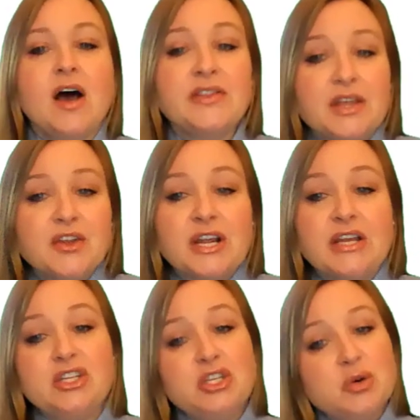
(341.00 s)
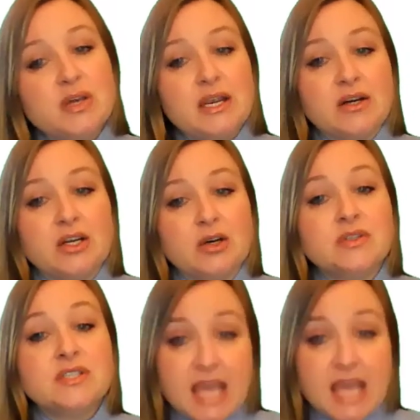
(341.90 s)
On the other hand,
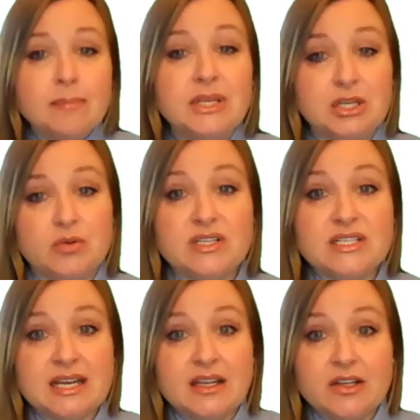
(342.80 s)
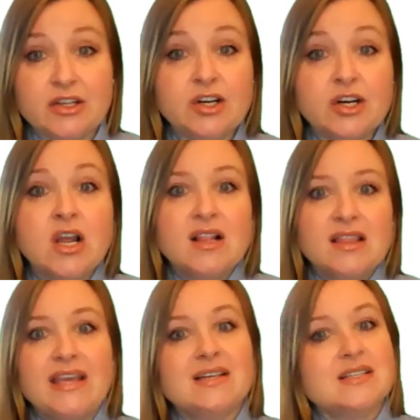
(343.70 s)
eukaryotes can be unicellular,
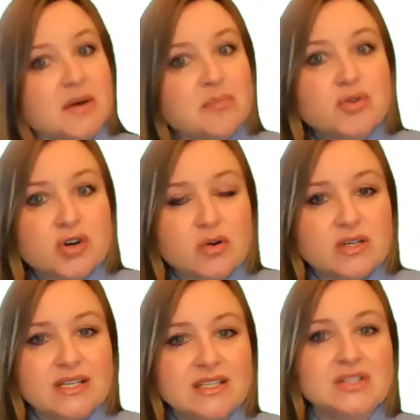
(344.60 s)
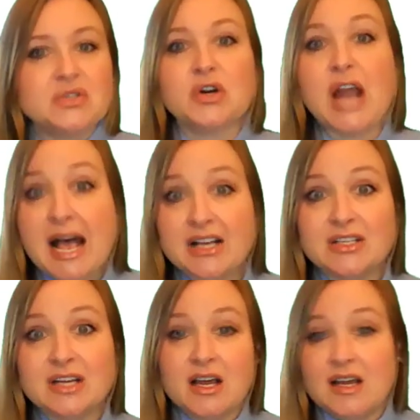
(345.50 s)
like some protists or
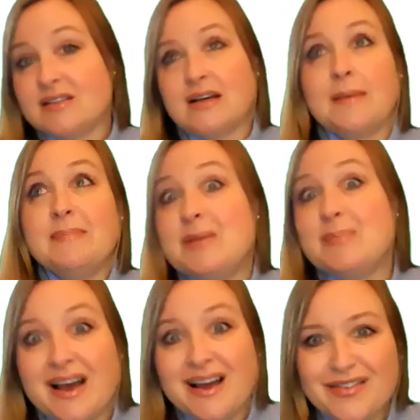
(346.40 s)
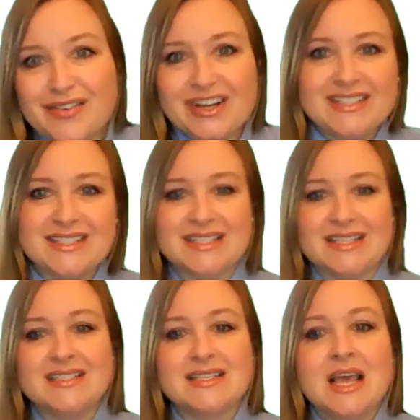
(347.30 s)
al- uh, amoeba, for
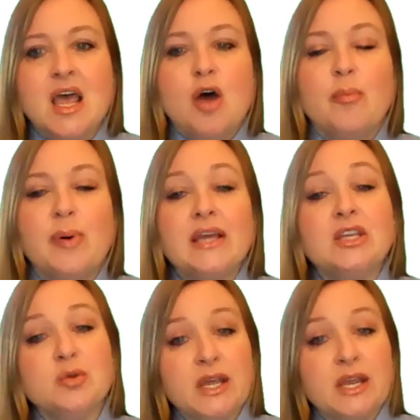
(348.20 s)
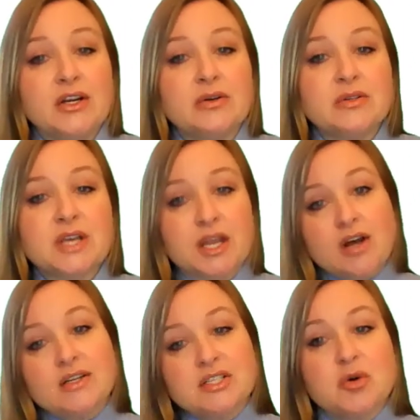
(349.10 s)
instance, but eukaryotes can
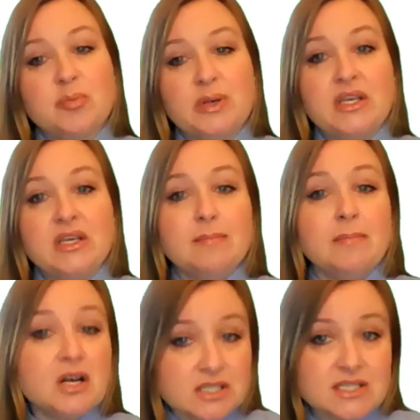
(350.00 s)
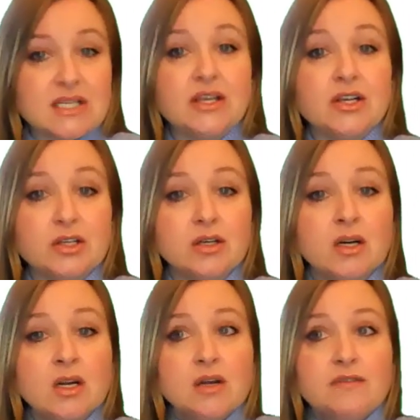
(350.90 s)
also be
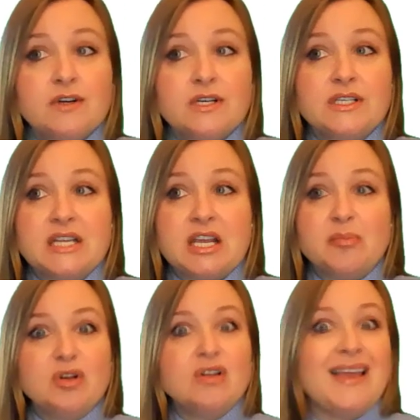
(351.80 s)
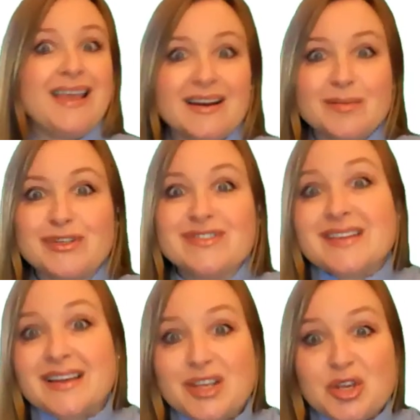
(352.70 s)
multicellular. For example,
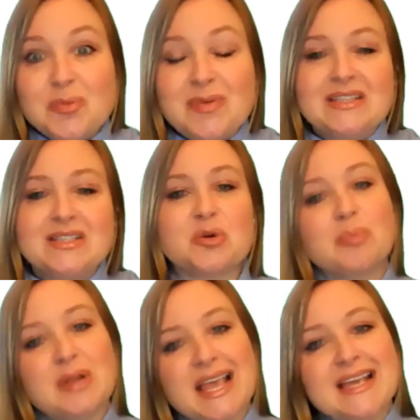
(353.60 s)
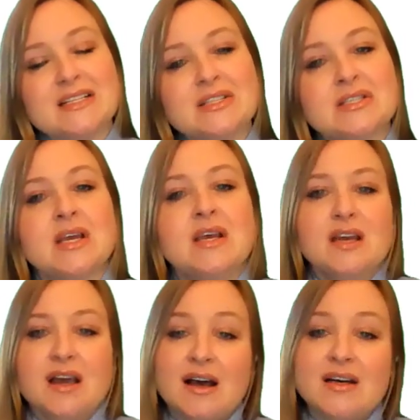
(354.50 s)
animals like humans or plants.
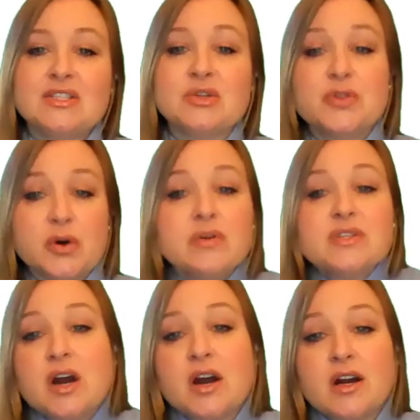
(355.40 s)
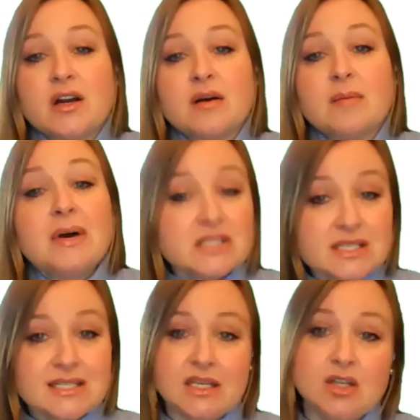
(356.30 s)
Uh, so those are
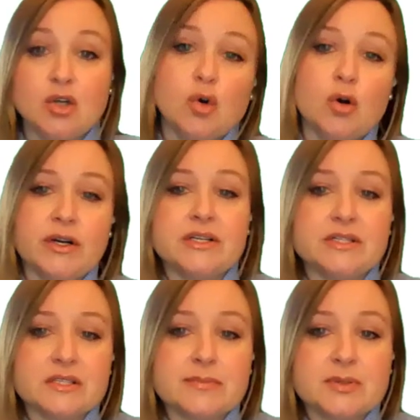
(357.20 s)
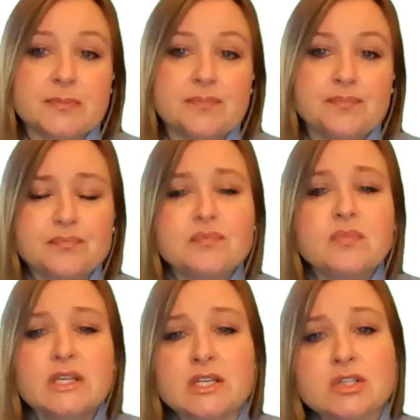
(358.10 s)
multicellular organisms.
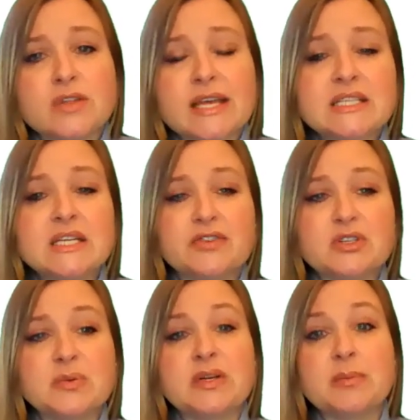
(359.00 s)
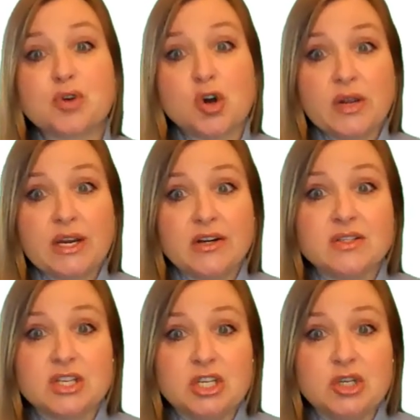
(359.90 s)
So that's the difference between
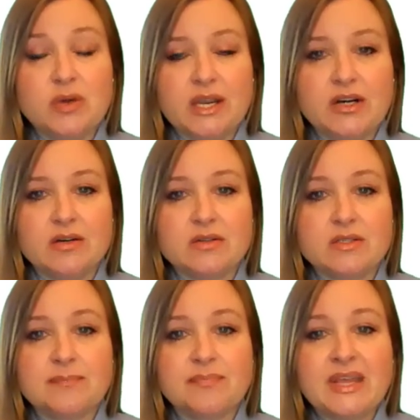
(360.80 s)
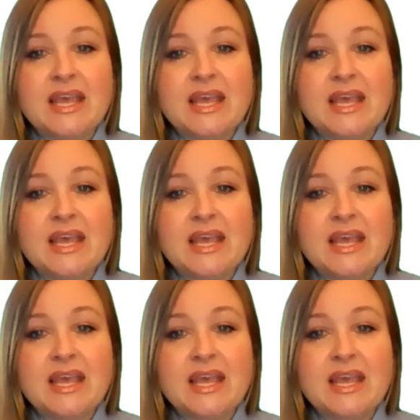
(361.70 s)
prokaryotes and eukaryotes.